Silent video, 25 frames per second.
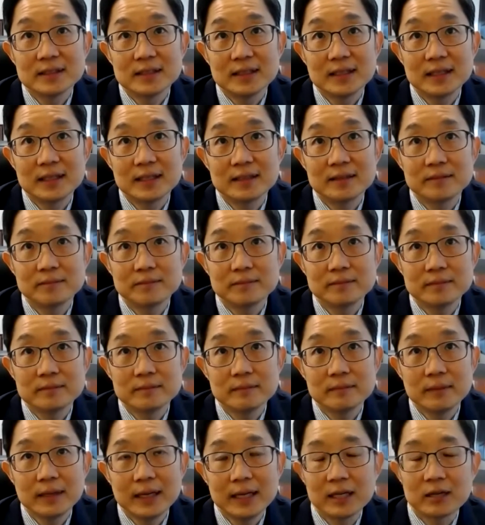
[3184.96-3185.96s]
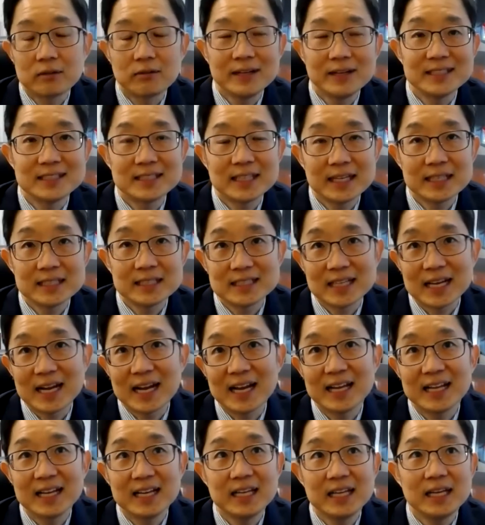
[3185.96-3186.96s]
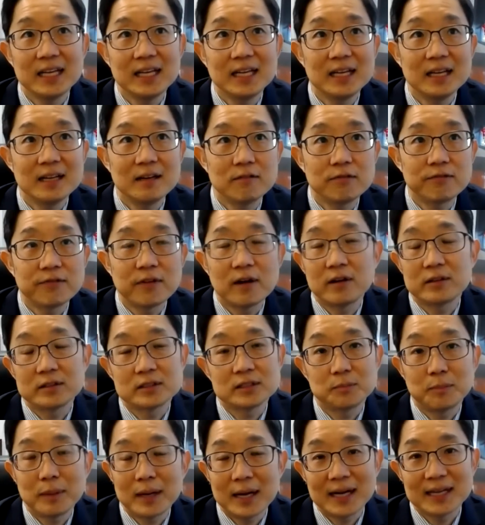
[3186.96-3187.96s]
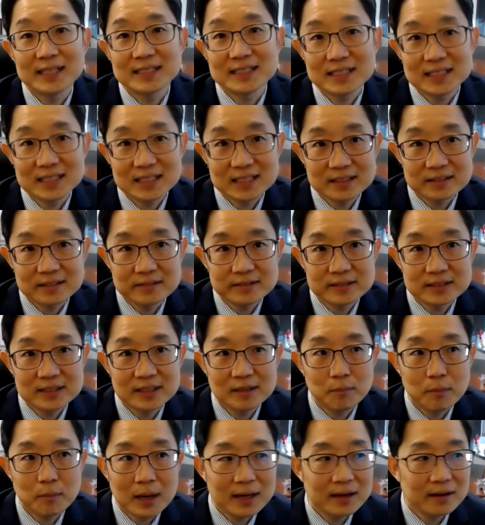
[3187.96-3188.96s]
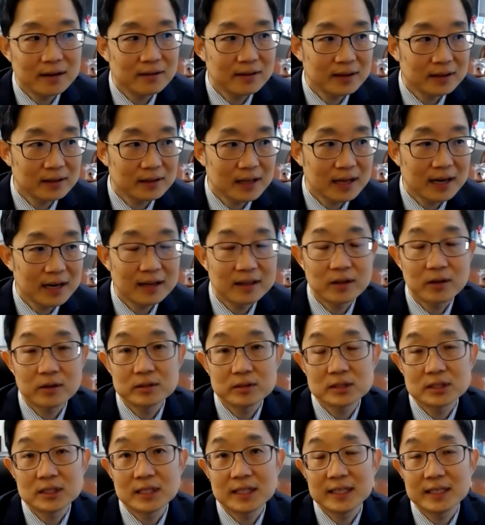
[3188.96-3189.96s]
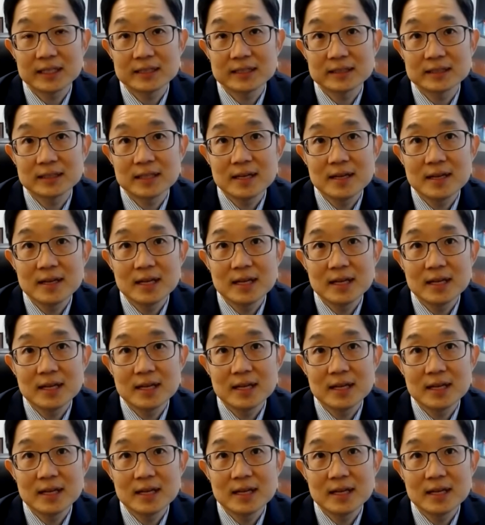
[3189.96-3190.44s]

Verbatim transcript: um, increased anxiety and false positives and monitoring a lot of those things.